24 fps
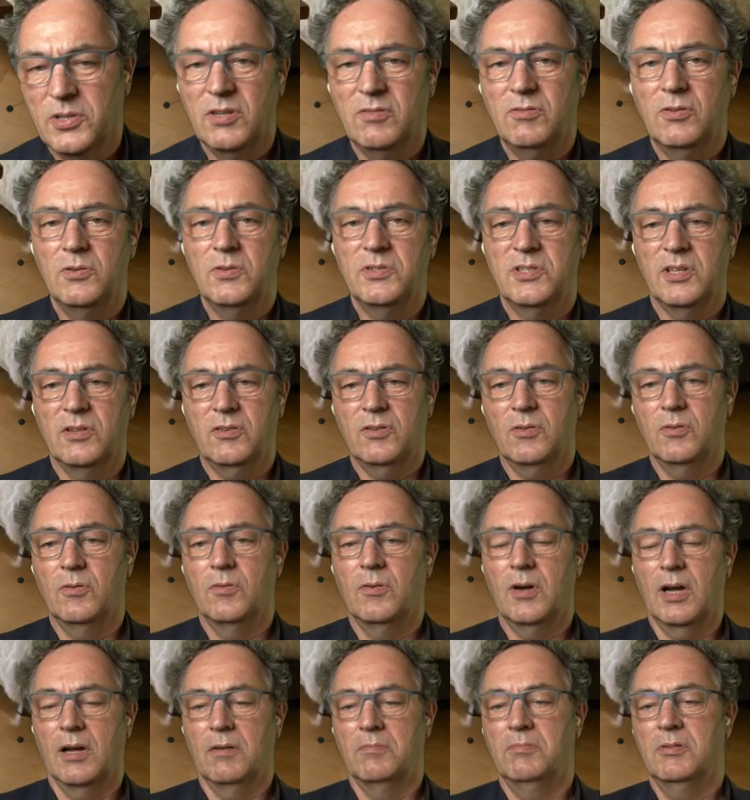use it
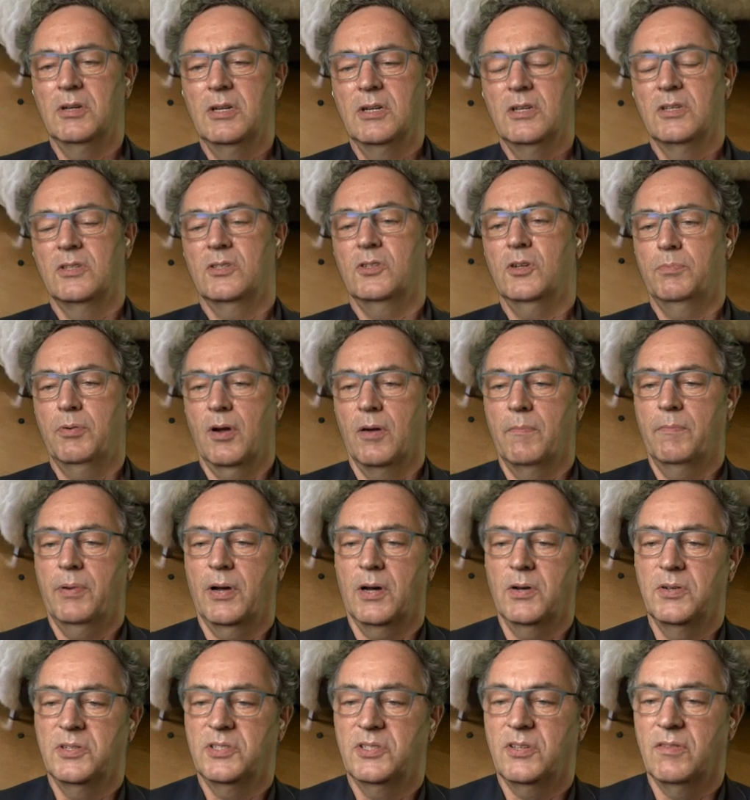to
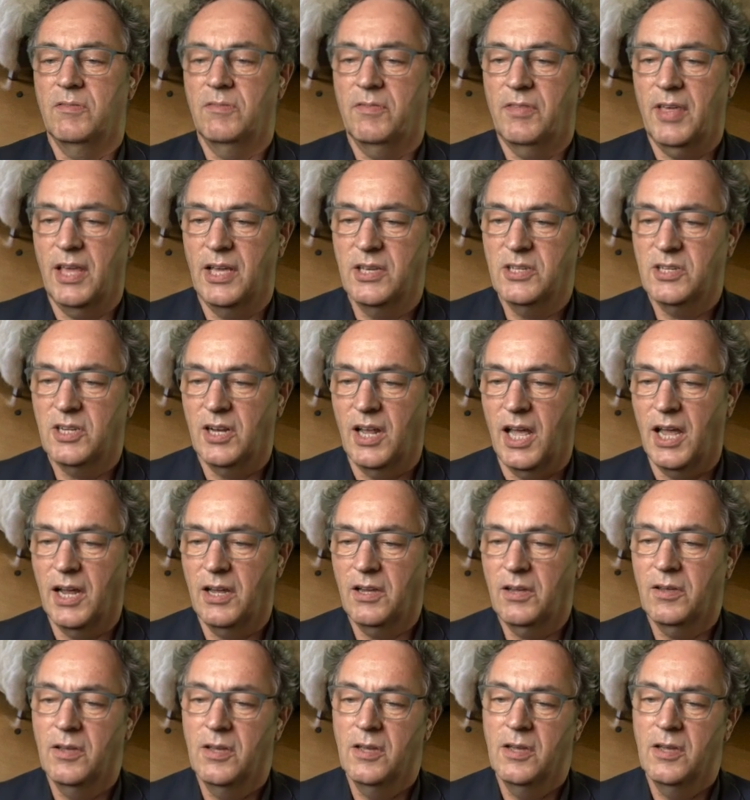superimpose things like